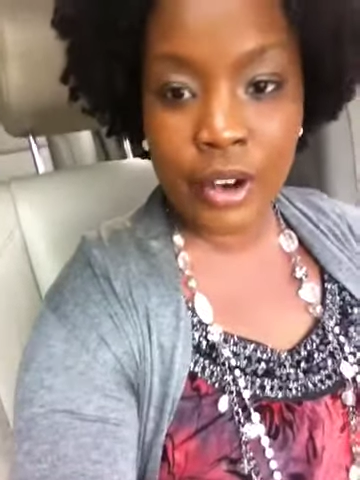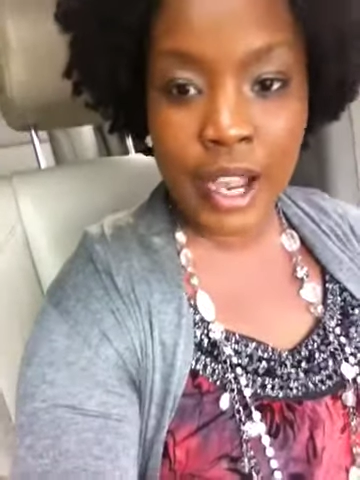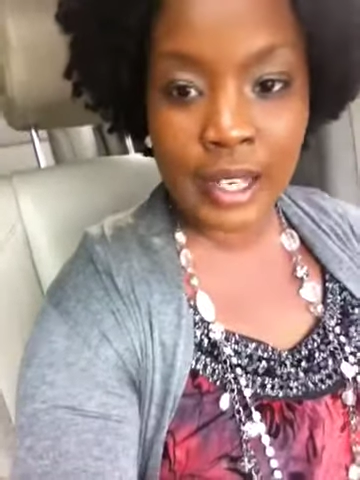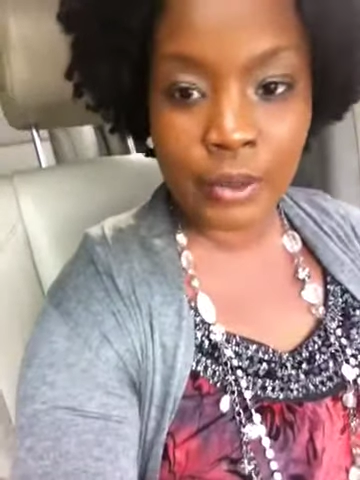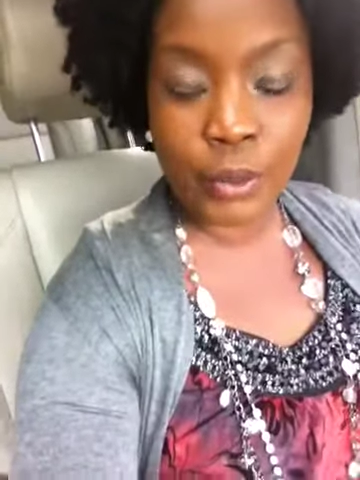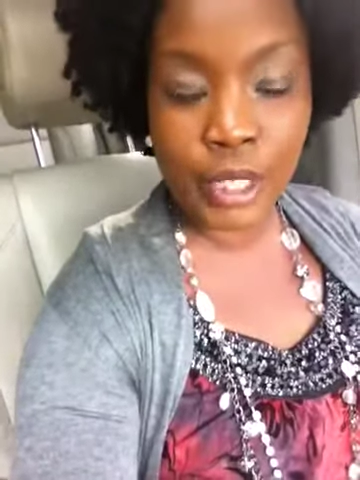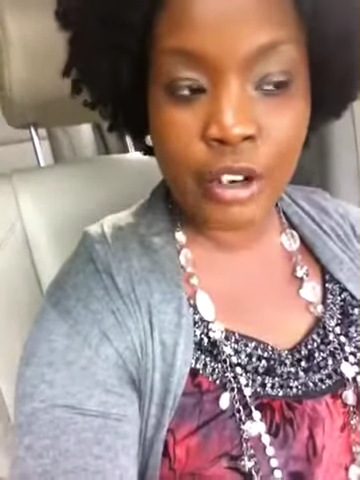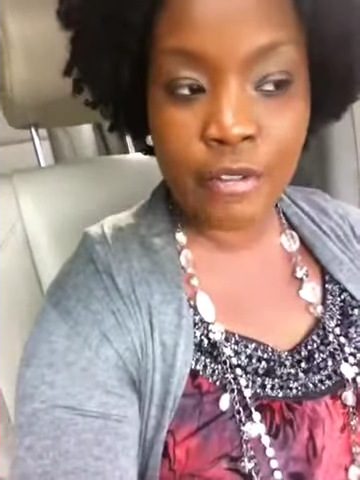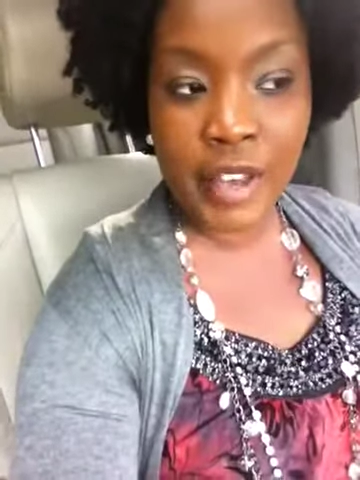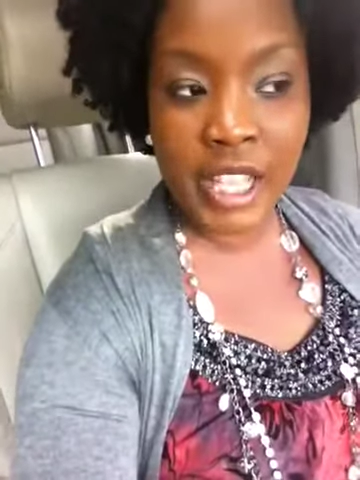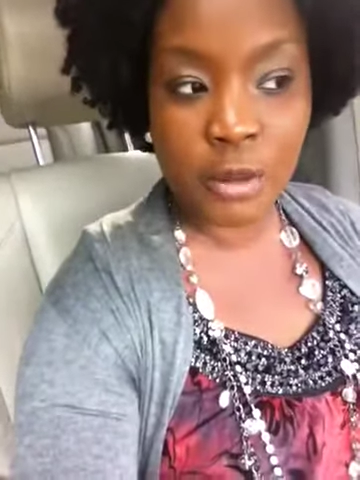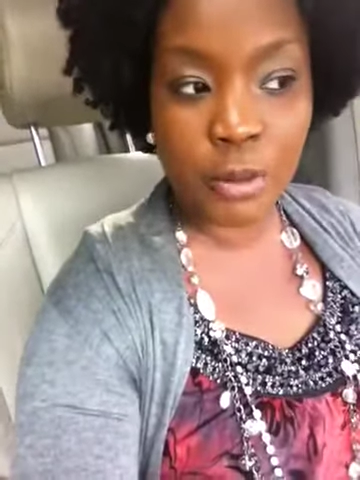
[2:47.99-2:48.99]
I went on
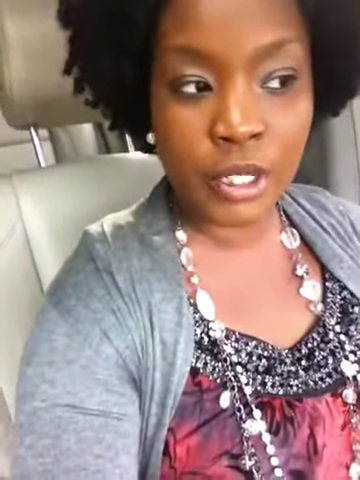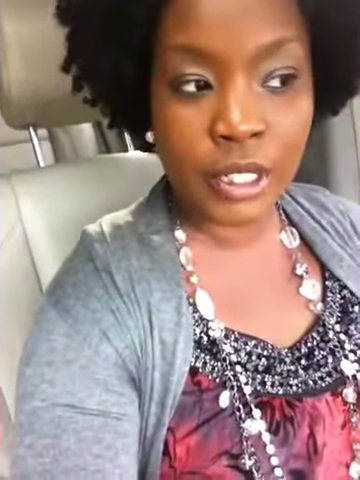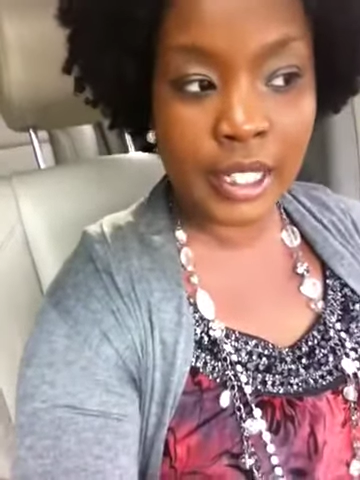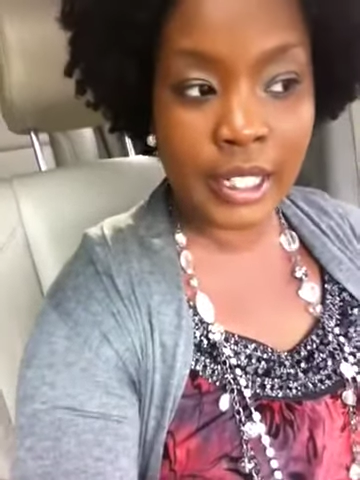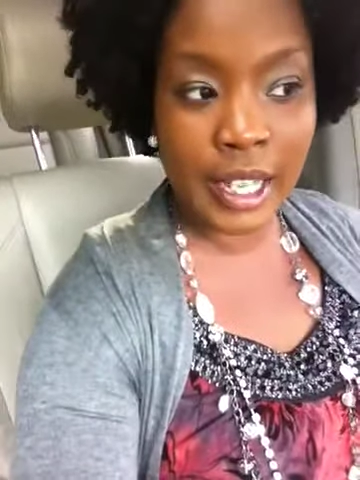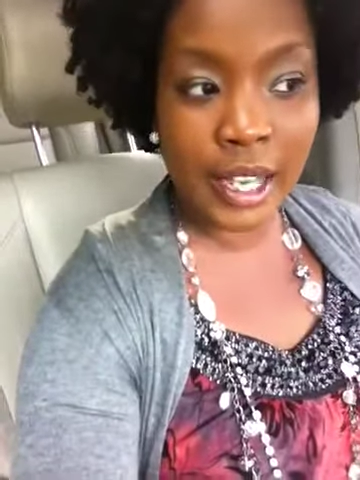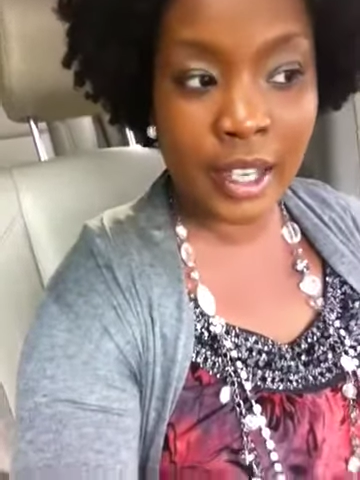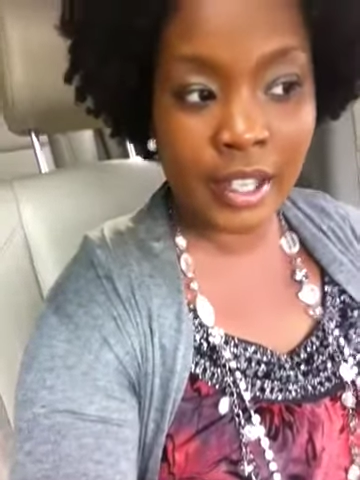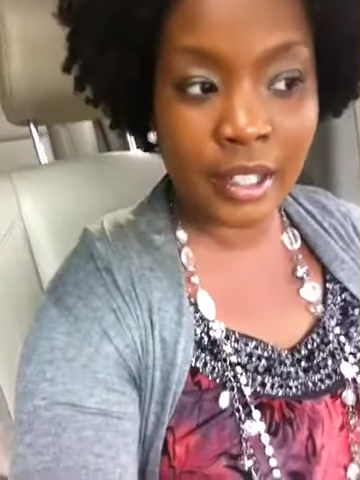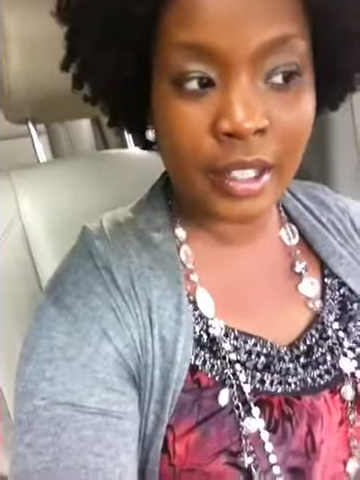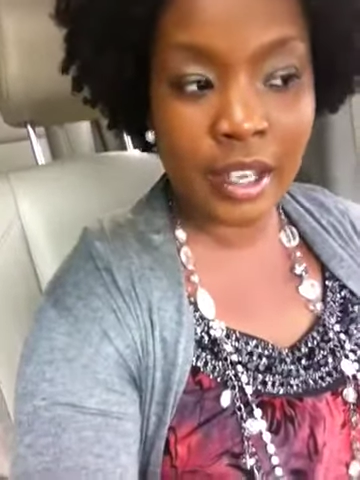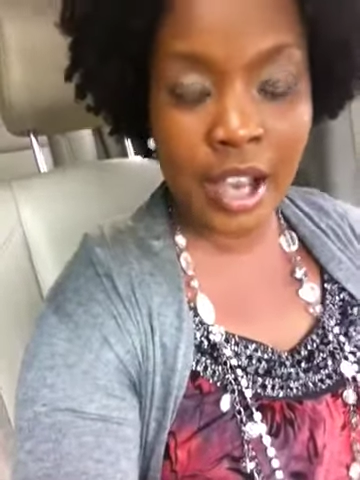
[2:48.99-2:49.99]
Facebook and
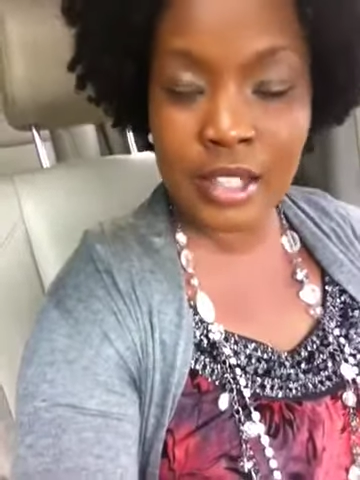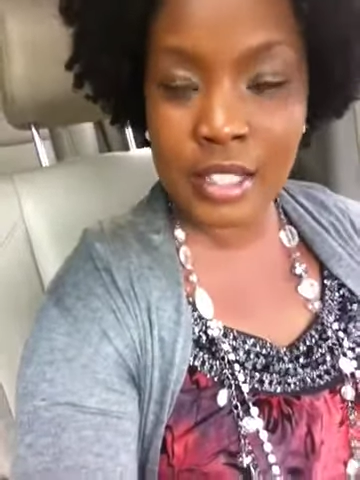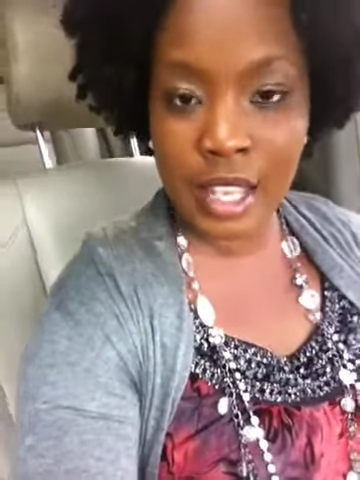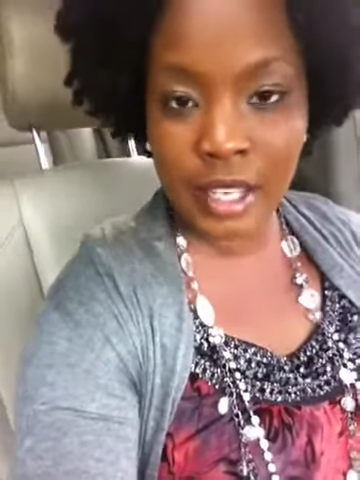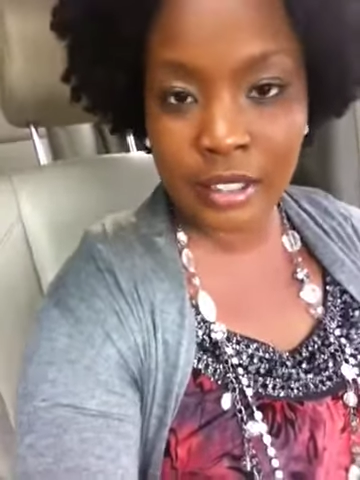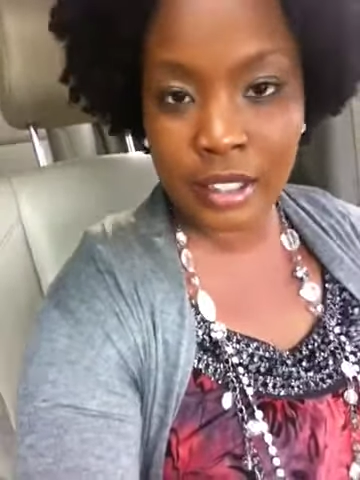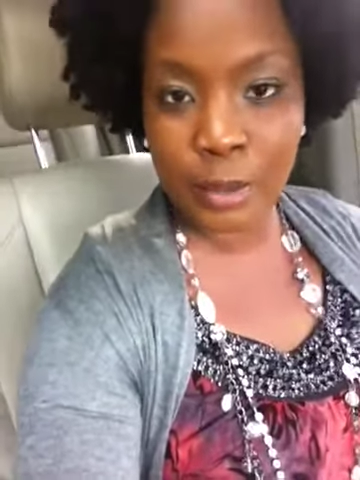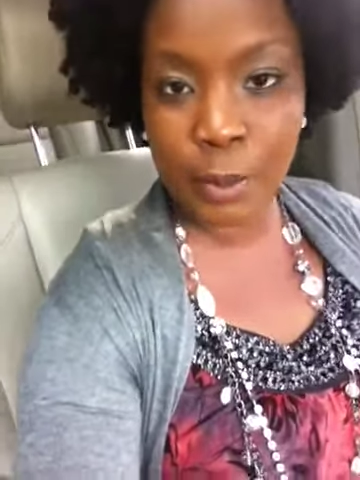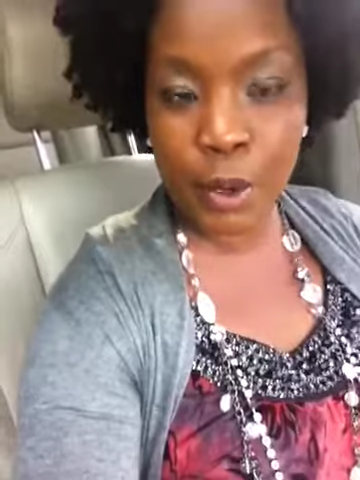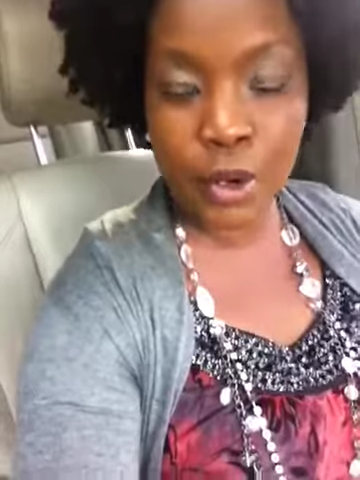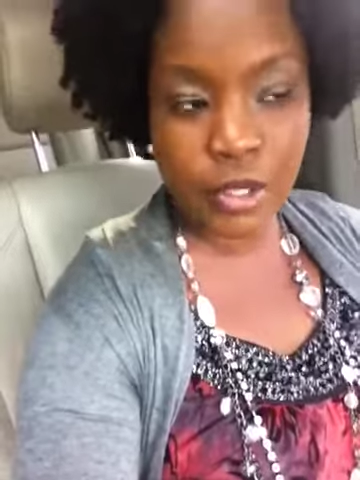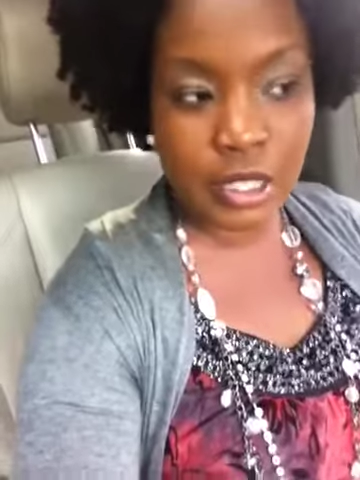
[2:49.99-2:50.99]
I contacted the
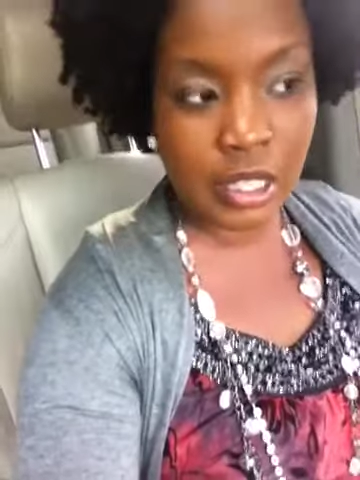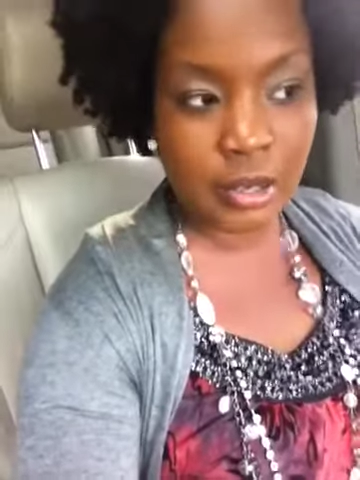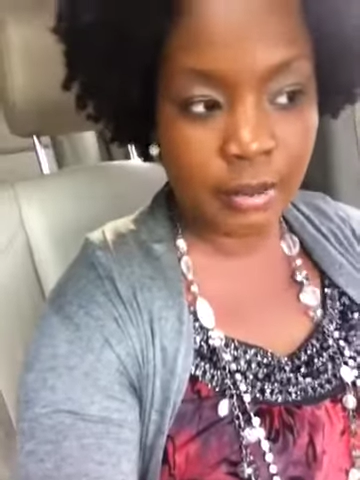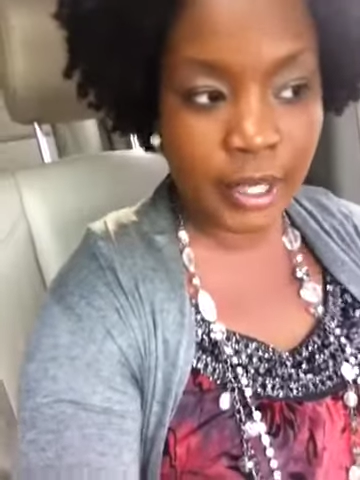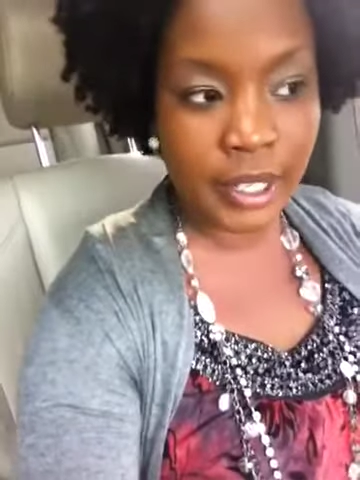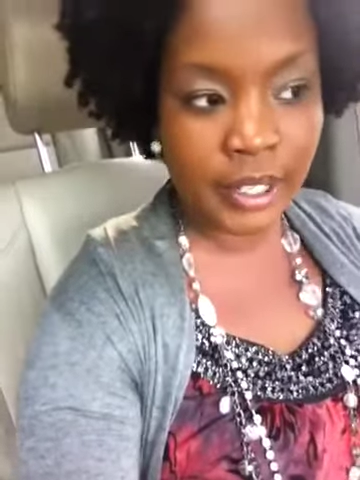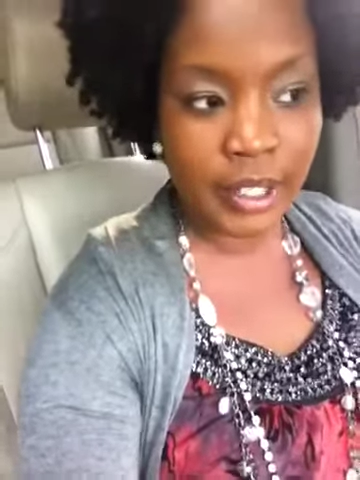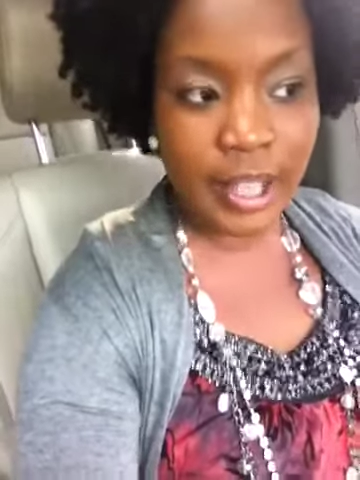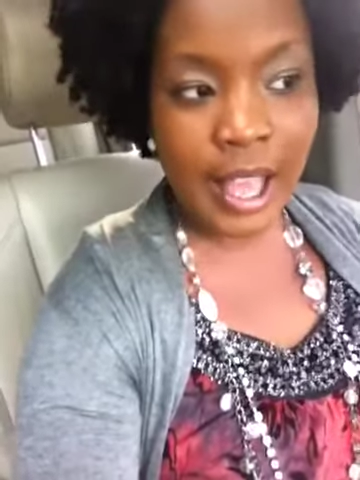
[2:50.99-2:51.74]
person, but